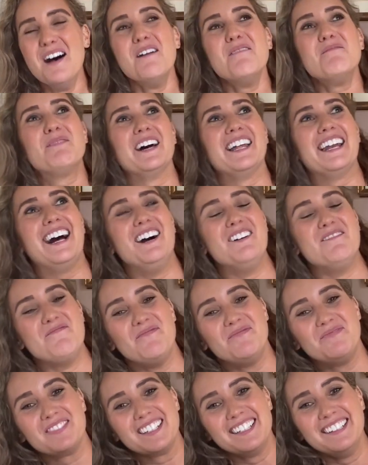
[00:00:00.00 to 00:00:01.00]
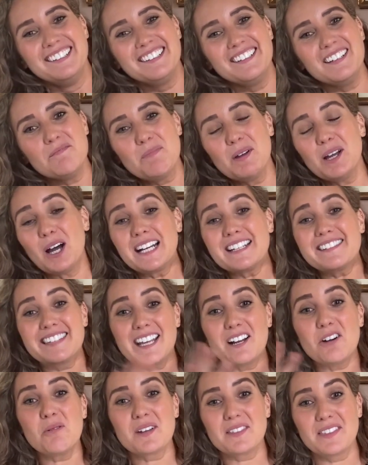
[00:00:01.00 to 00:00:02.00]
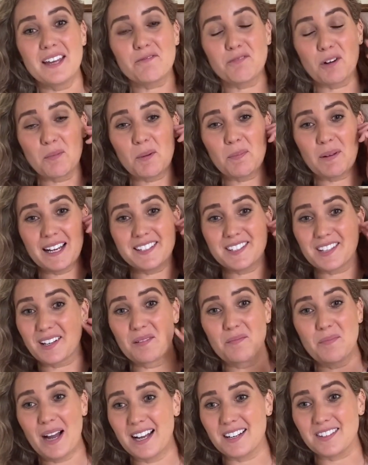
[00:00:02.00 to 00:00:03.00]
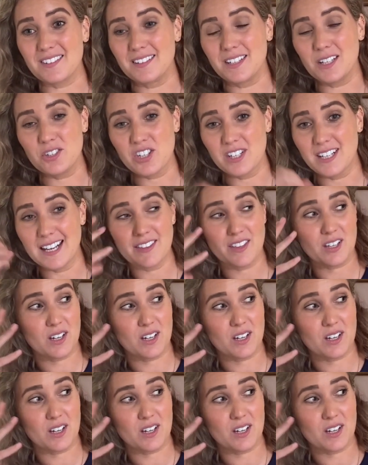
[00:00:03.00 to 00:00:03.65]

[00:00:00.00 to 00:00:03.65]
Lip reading: But I deal with it from a place of compassion. You should hear the